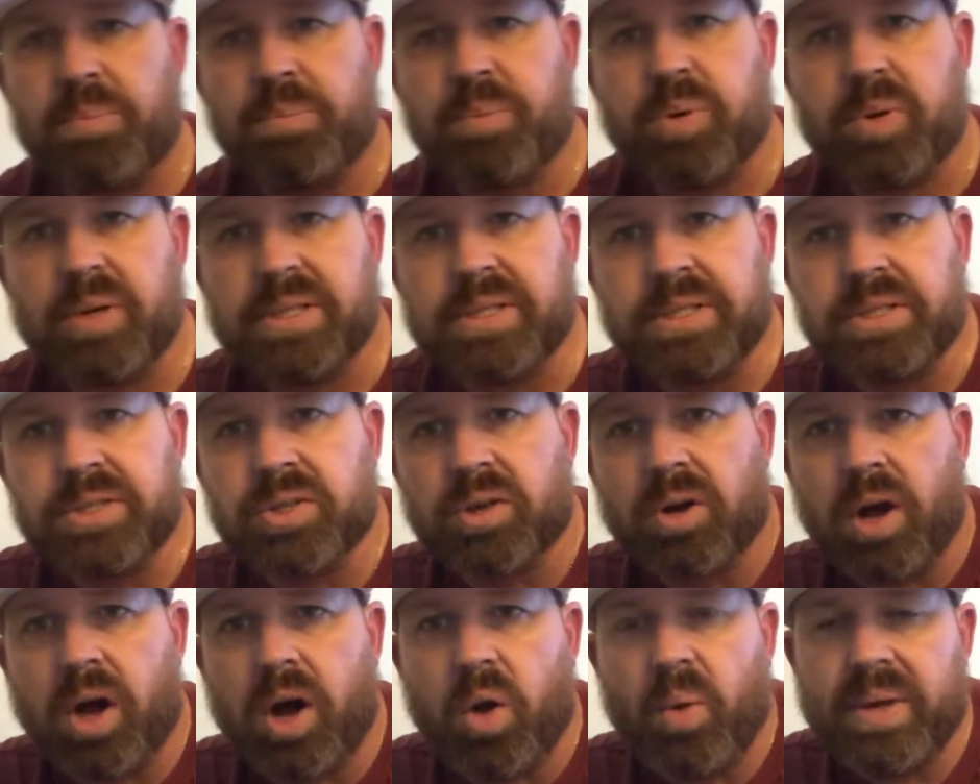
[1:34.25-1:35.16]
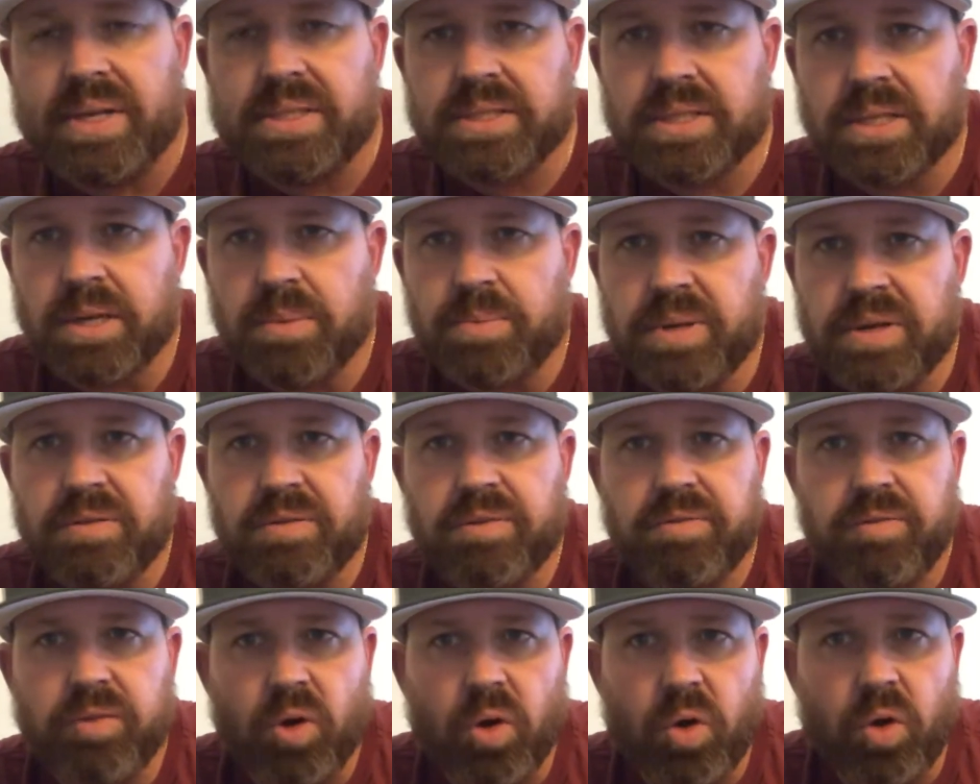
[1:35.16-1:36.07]
Prisons are always going to be
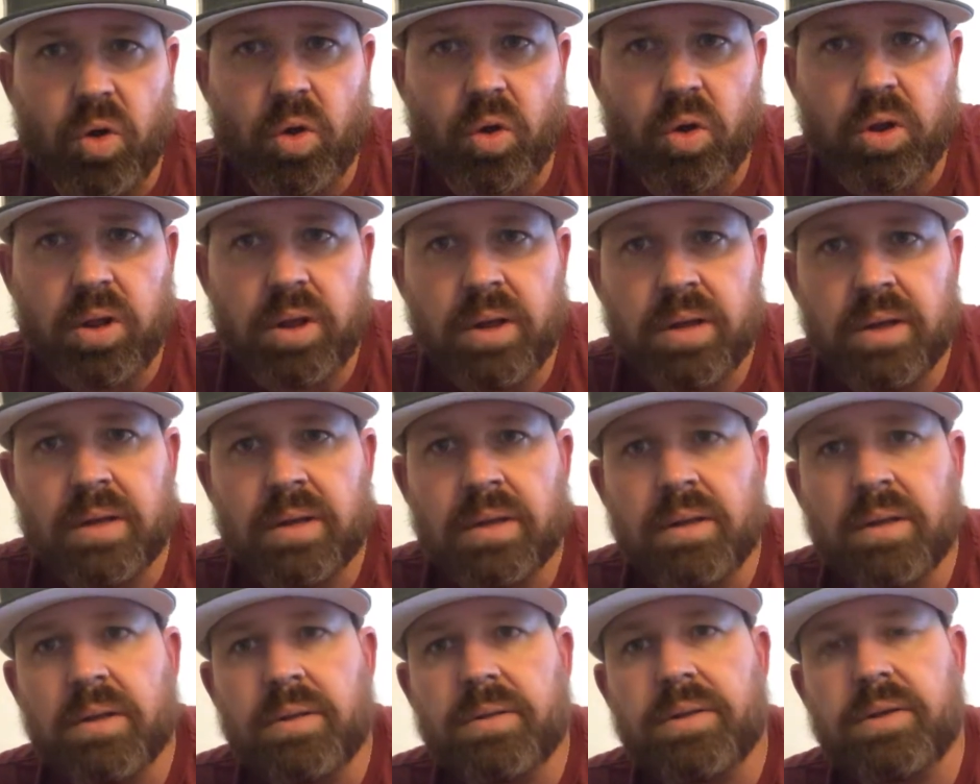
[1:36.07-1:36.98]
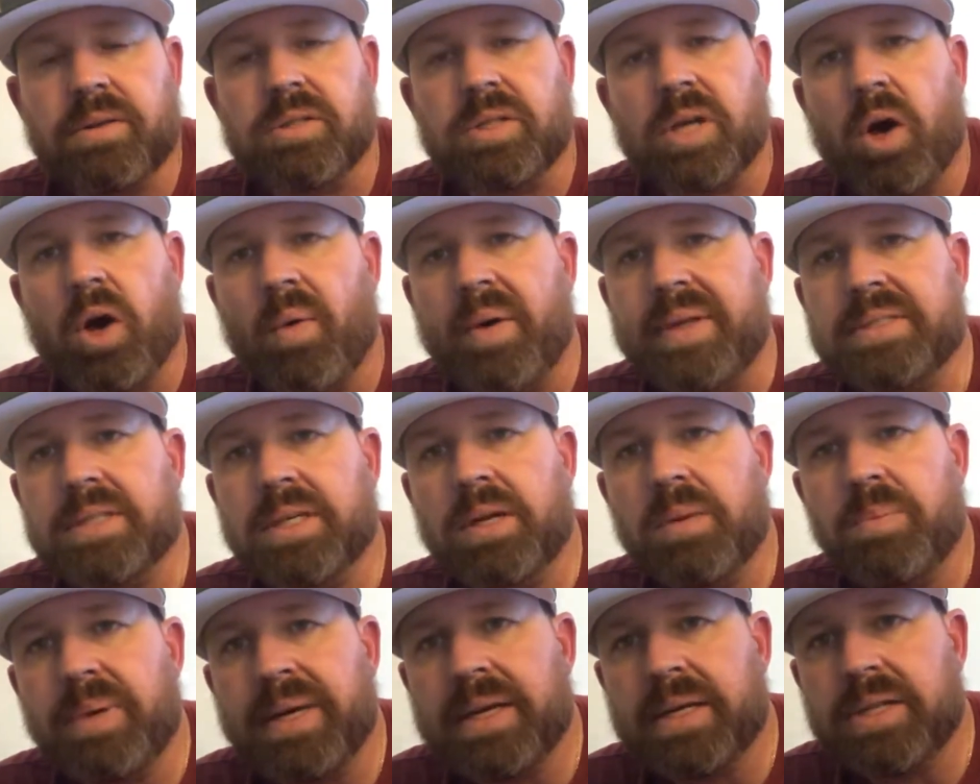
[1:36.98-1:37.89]
full. There's always going
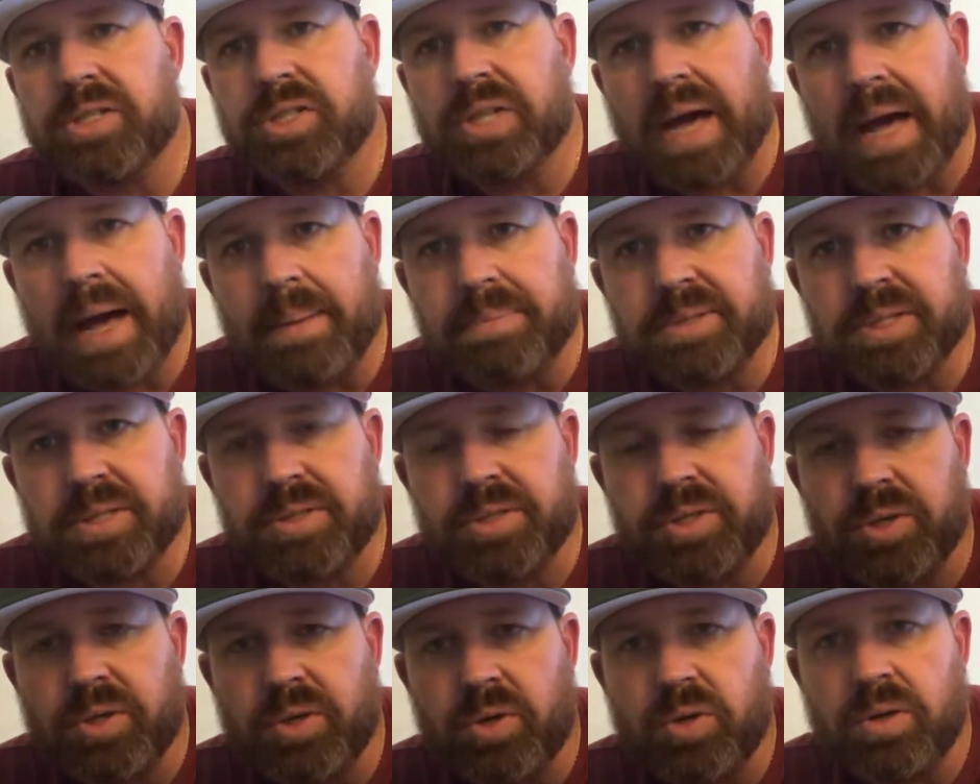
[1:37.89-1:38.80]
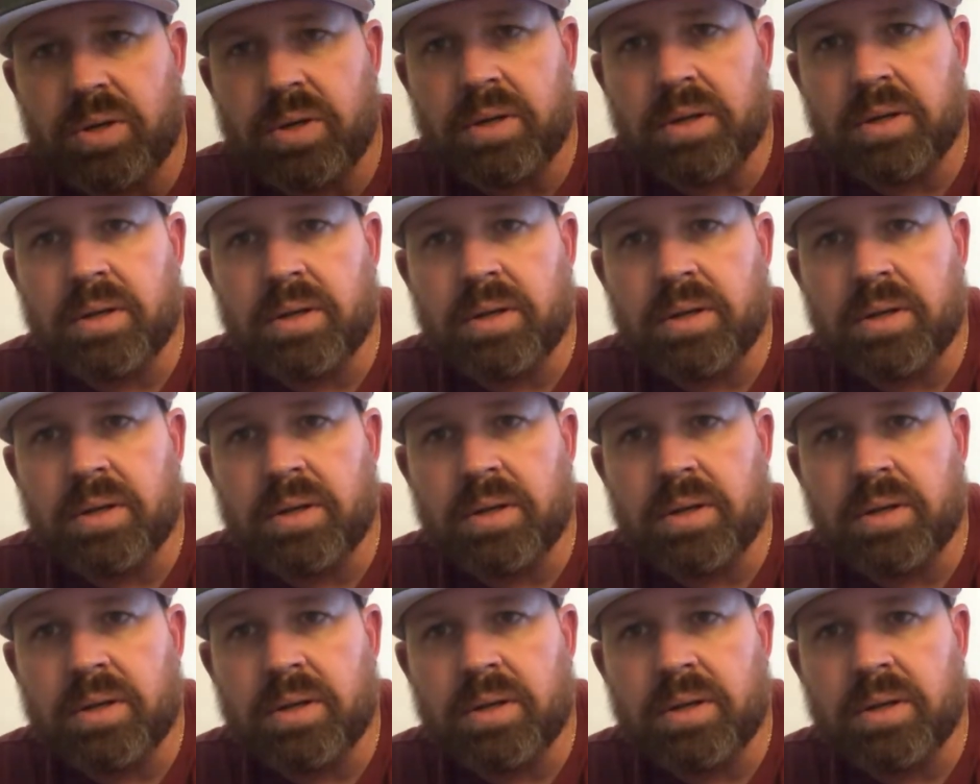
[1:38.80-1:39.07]
to be a job to do.